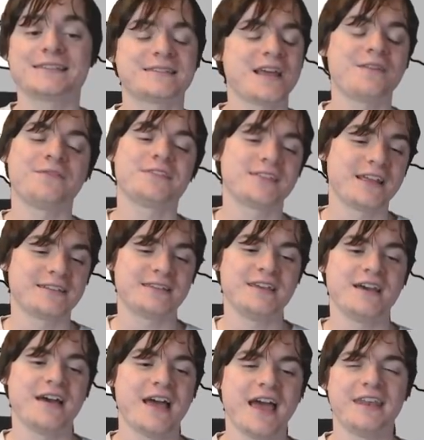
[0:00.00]
South
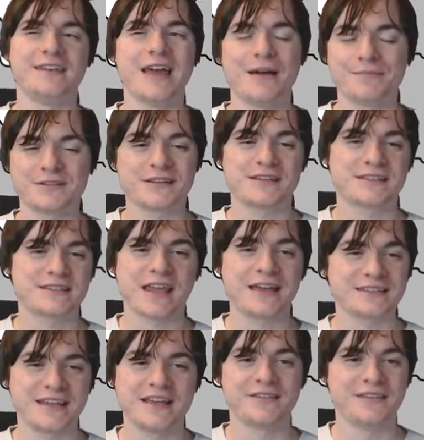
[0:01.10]
Ossetia and
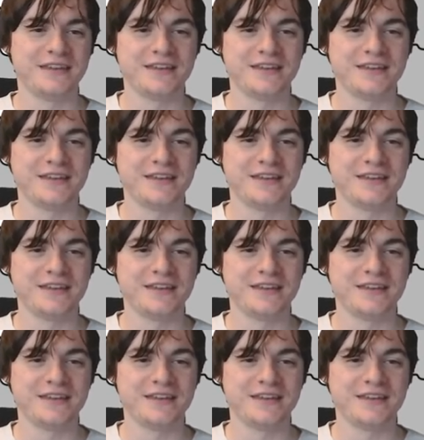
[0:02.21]
Abkhazia, the